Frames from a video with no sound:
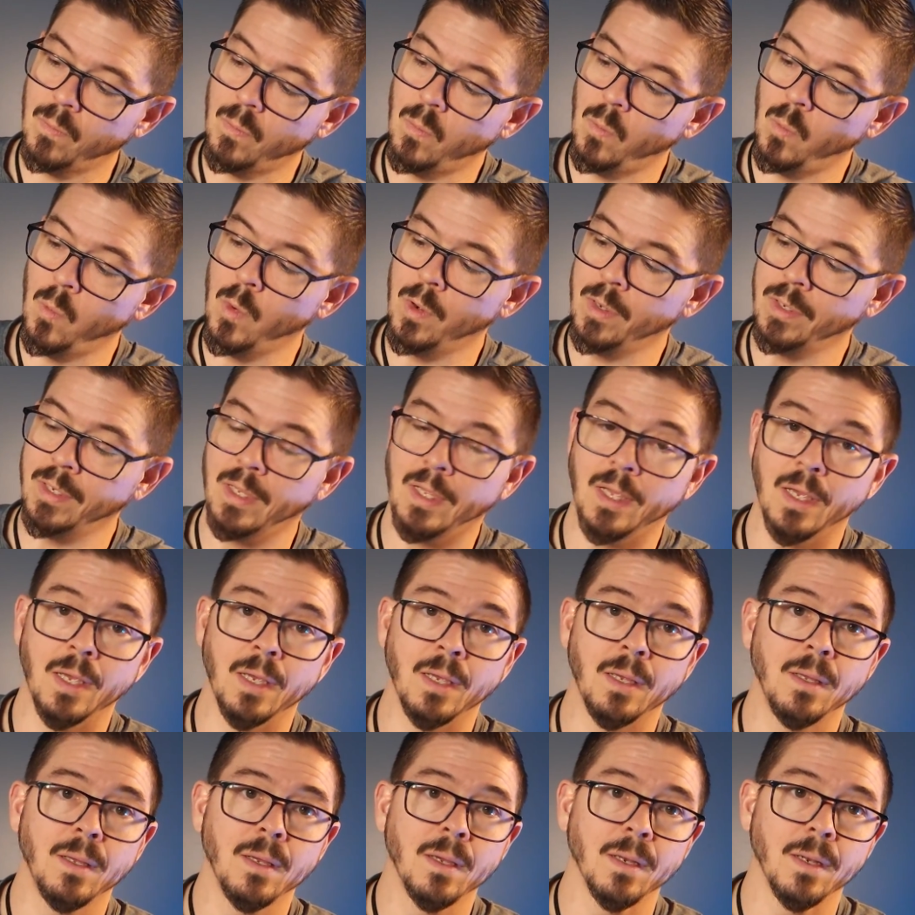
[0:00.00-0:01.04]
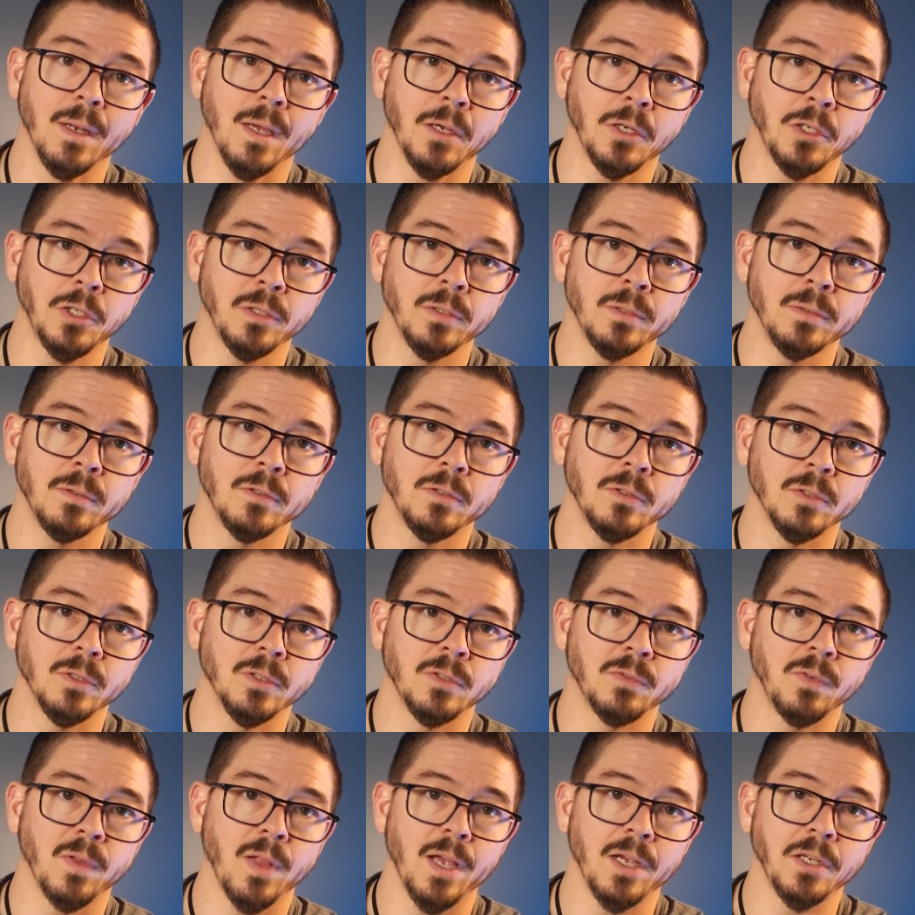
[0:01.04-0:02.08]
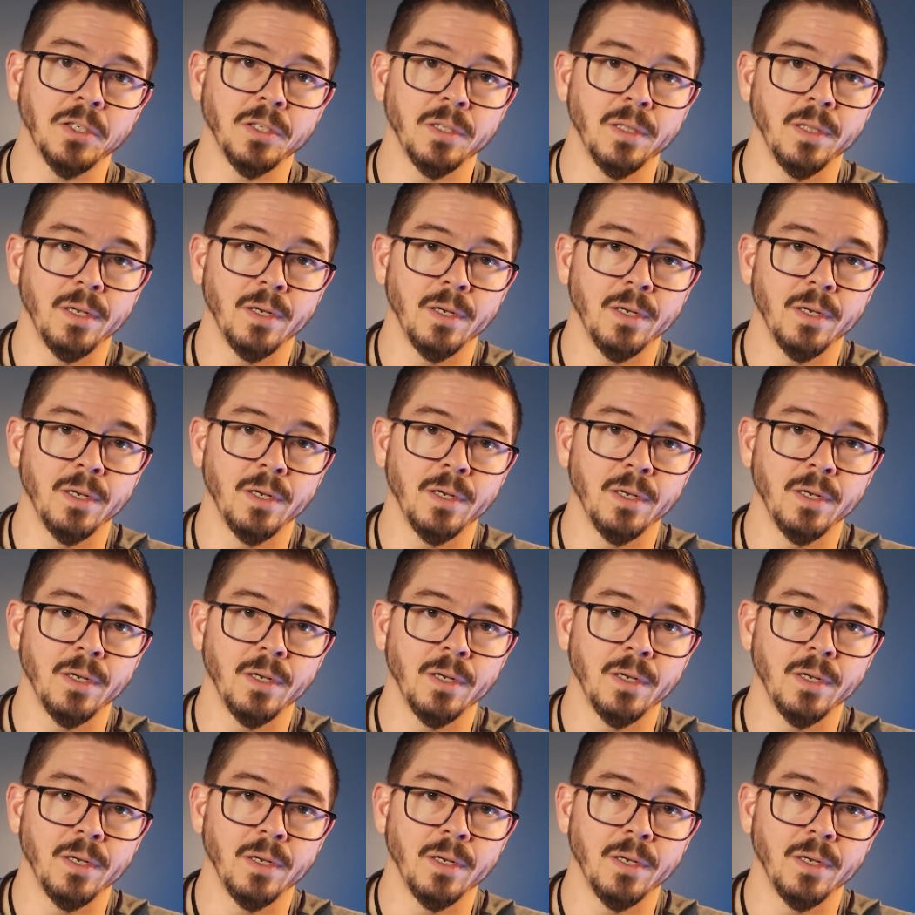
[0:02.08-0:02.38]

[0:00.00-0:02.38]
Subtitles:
1 gig connection, so it's flashing